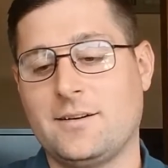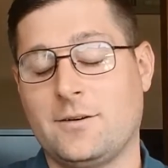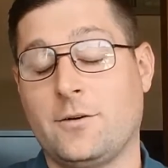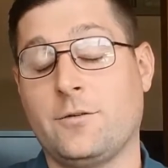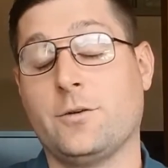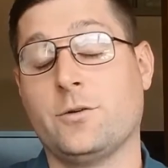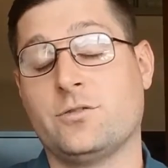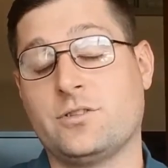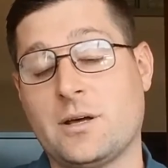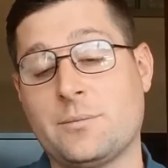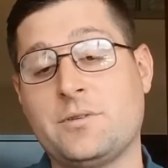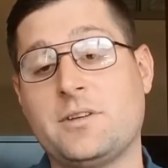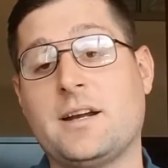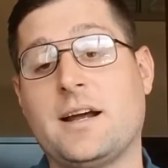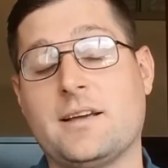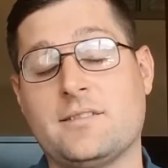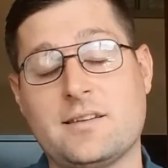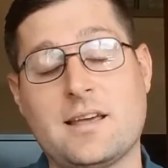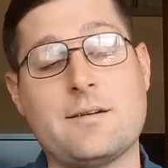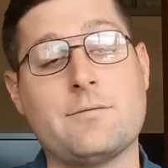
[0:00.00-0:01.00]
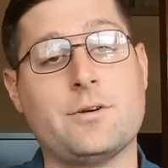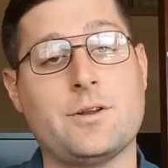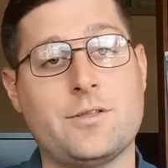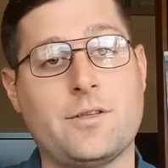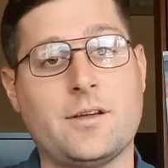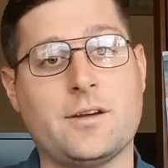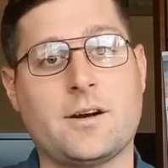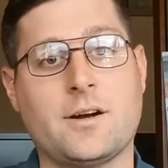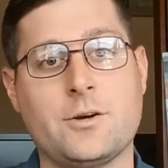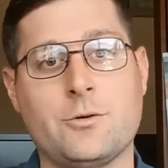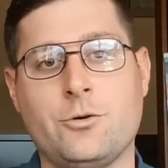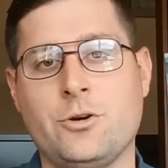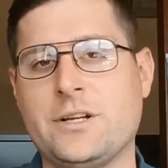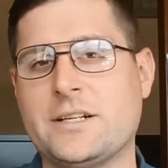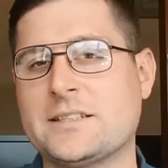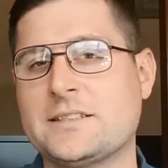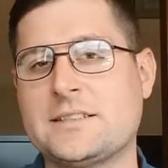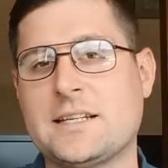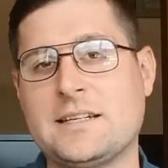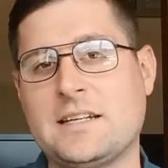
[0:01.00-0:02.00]
or if you subsidize everything, are you
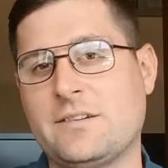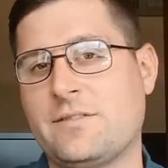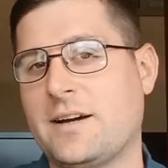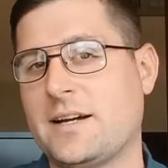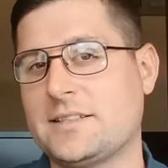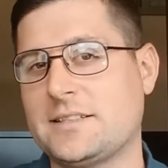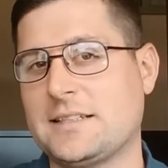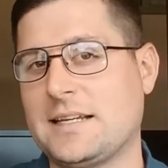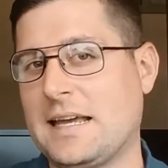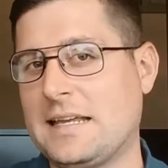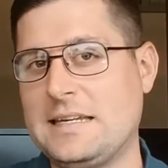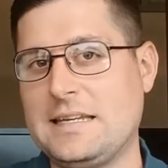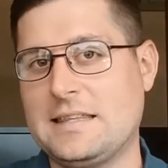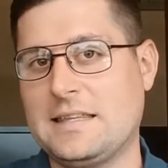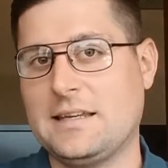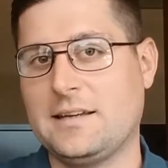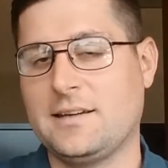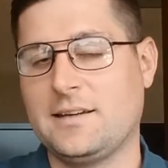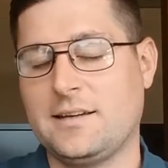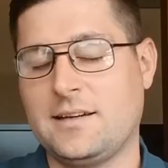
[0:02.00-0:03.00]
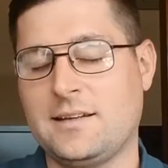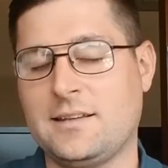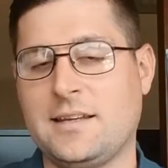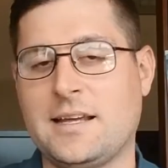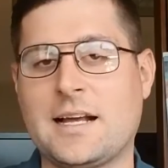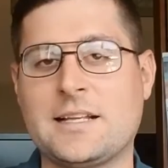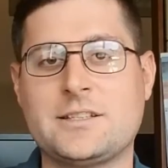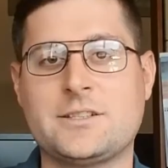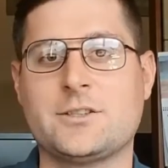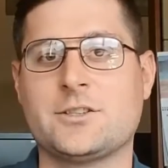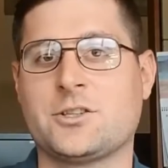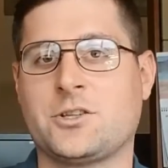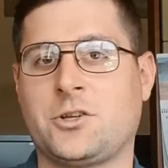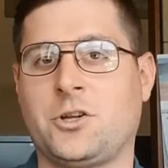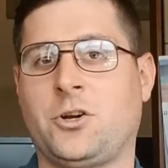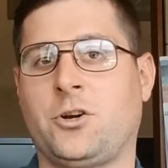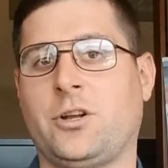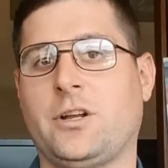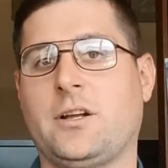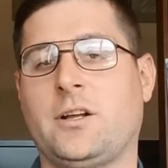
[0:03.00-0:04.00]
really incentivizing anything? And the answer is
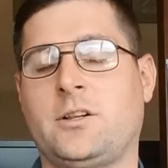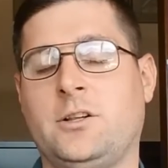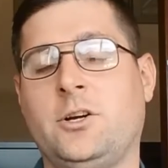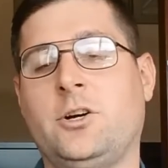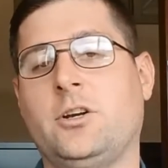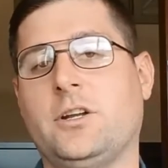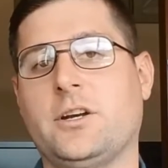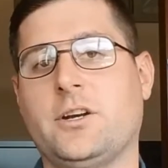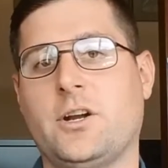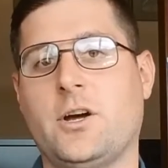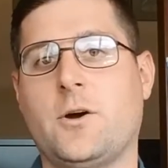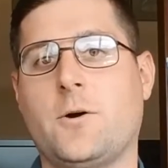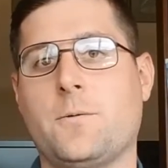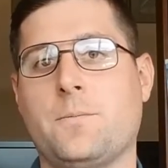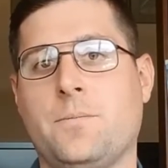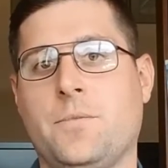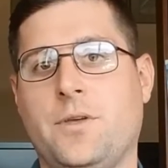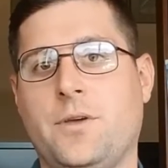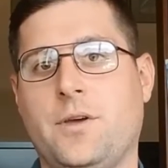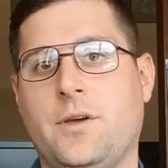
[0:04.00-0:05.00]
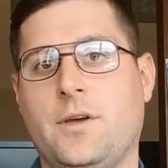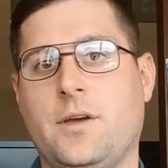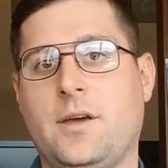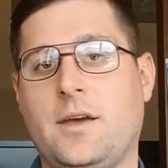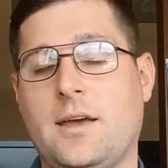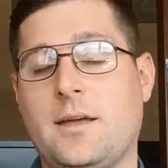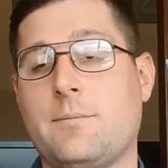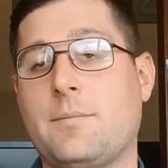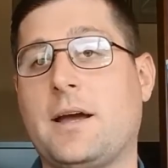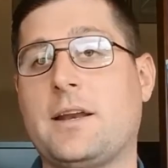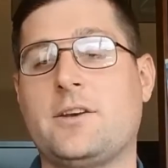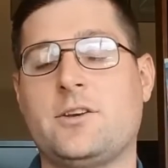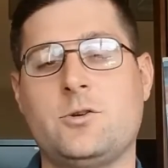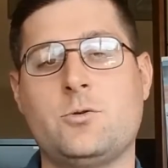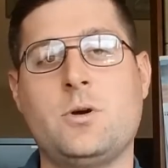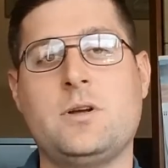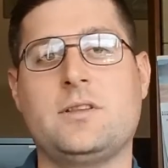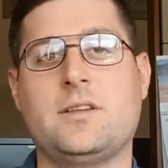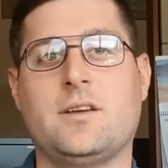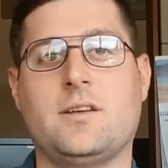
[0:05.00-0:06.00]
clearly no. And by
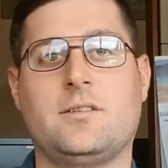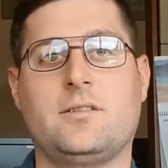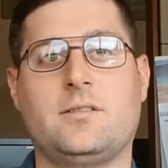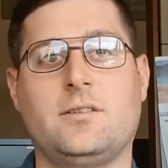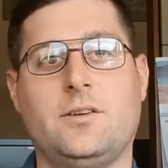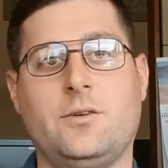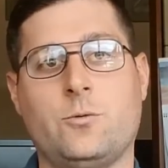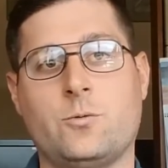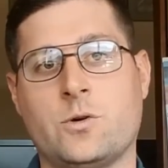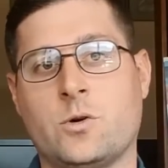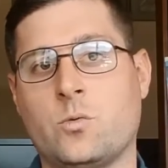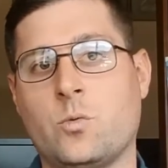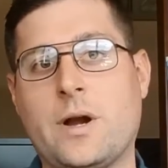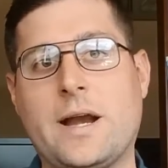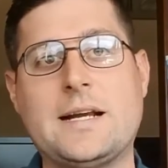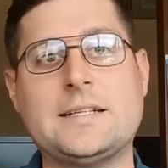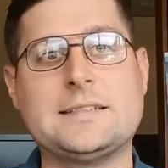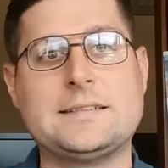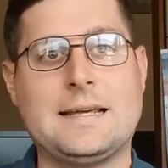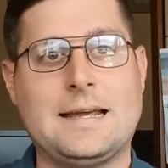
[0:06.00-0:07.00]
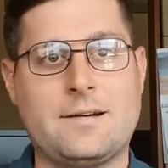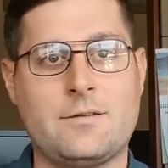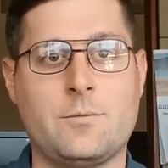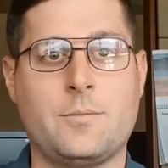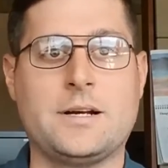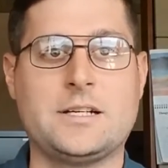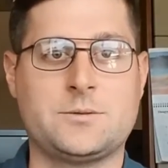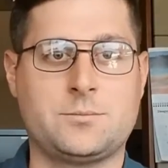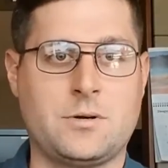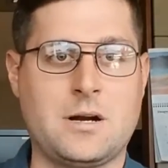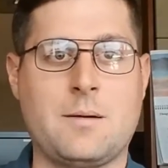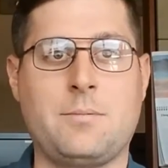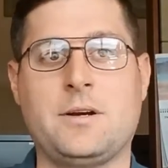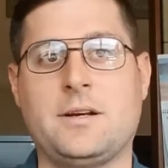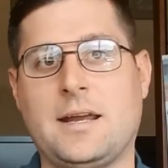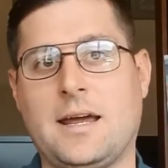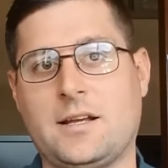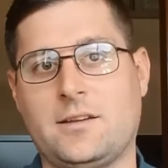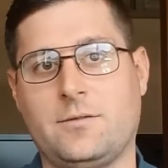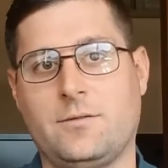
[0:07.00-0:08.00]
doing this, we're raising everybody's
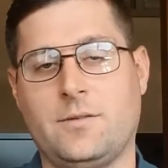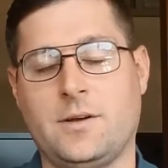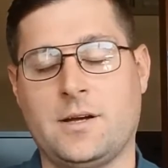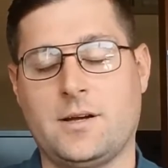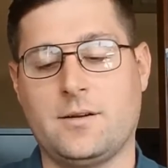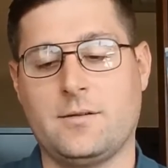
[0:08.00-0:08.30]
property tax